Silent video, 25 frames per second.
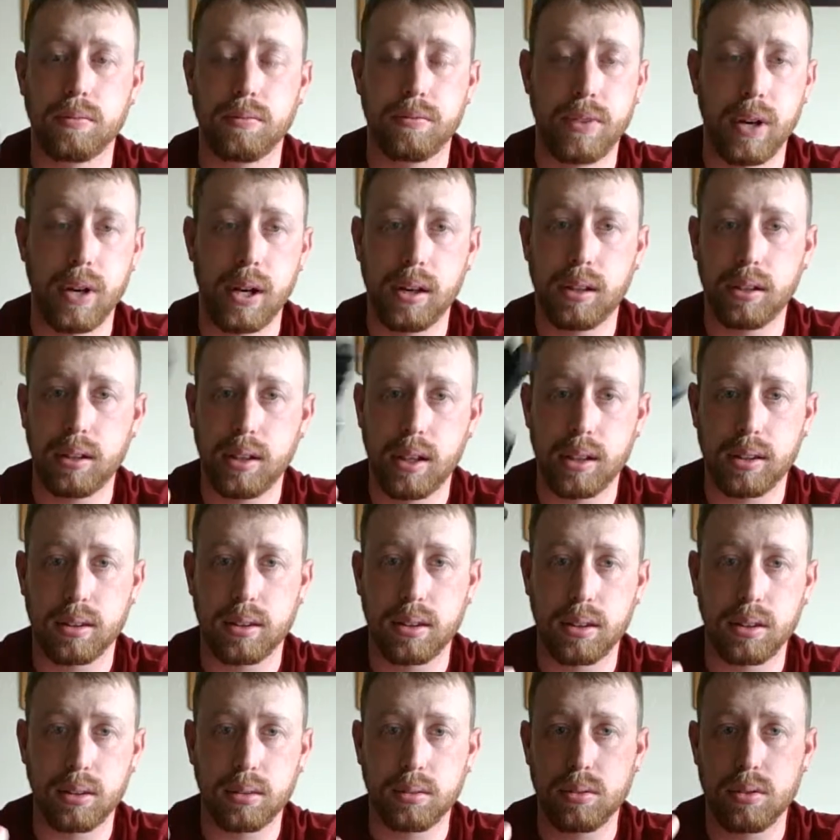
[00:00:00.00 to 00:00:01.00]
Very light
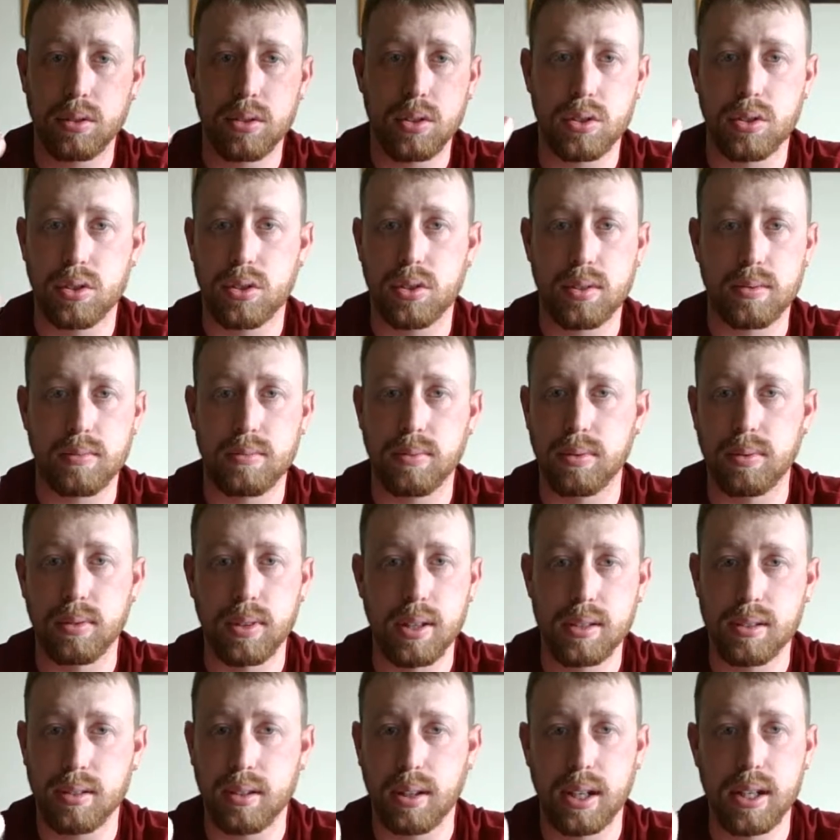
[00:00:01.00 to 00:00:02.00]
though, just
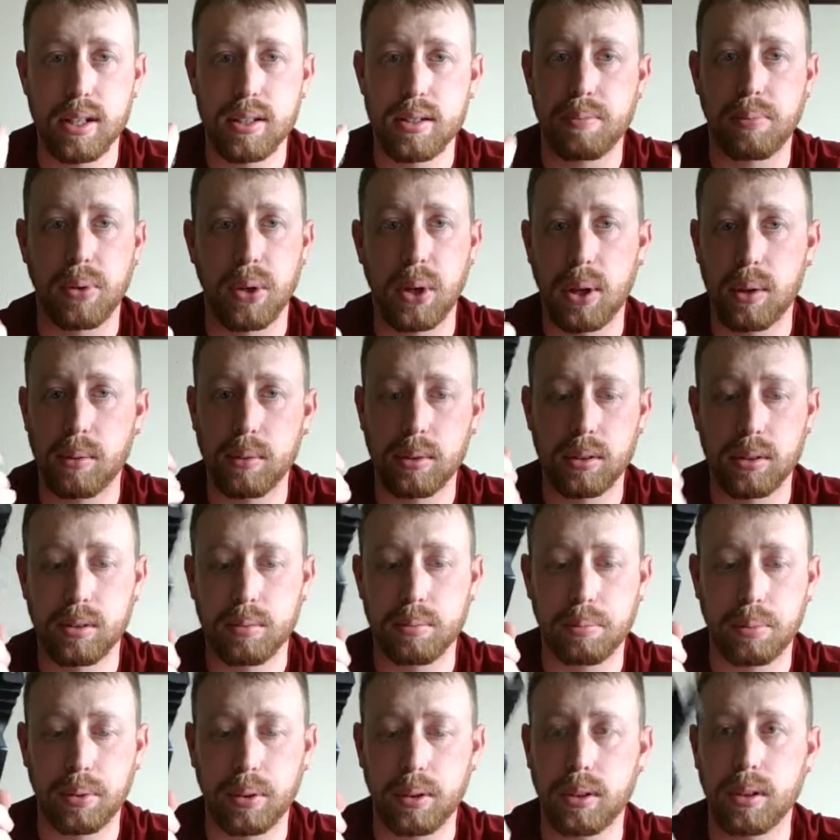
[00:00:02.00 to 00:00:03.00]
as light as a
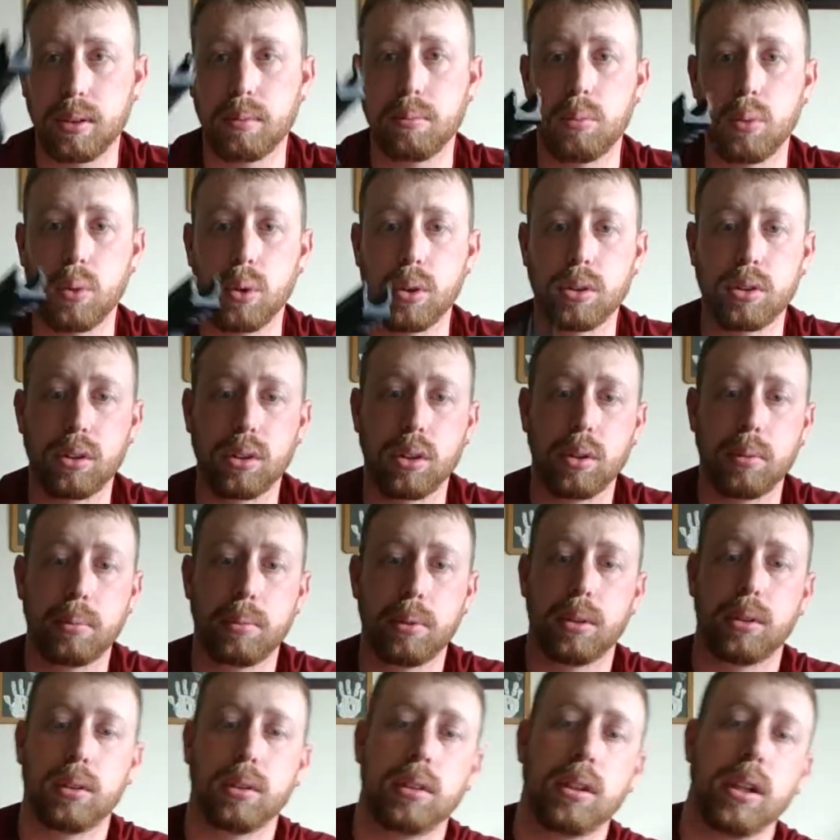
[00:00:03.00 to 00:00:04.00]
polymer, but more
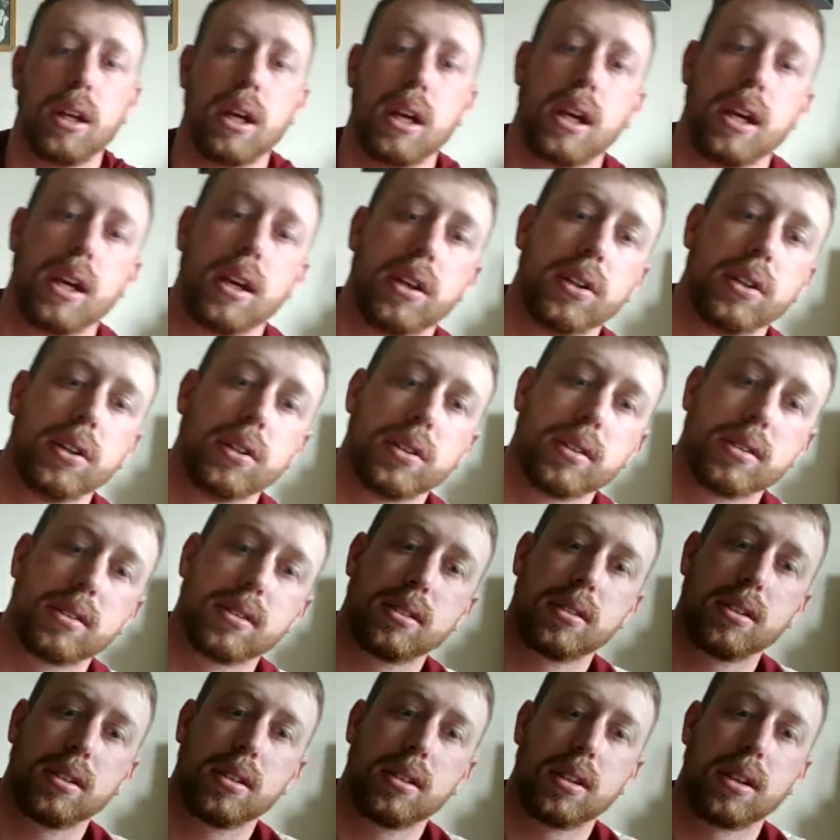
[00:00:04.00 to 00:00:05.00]
durable. You
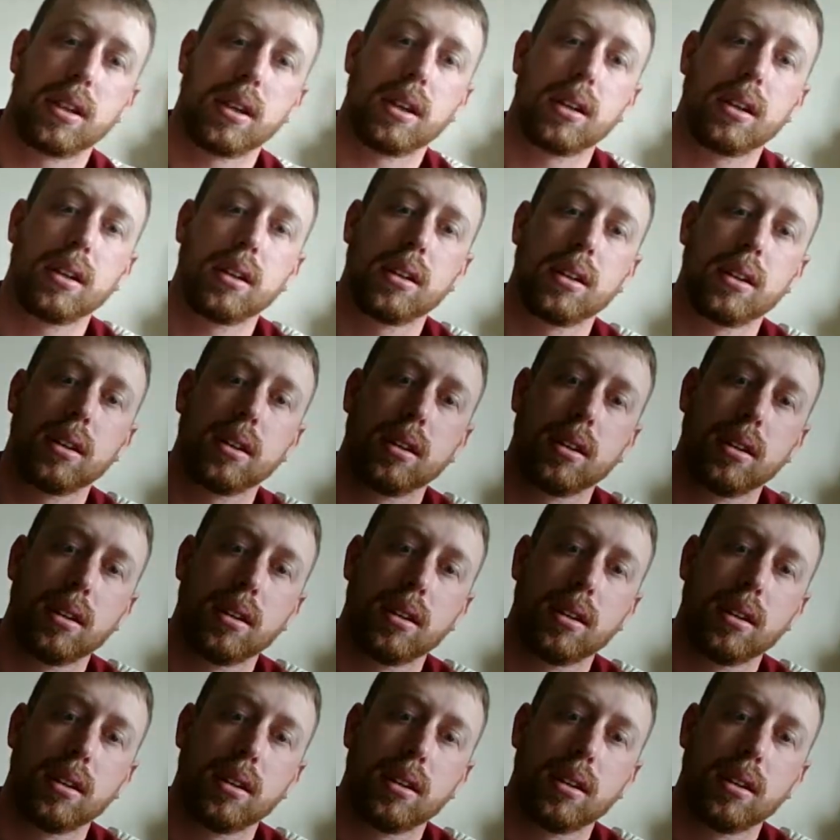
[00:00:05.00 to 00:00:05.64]
can,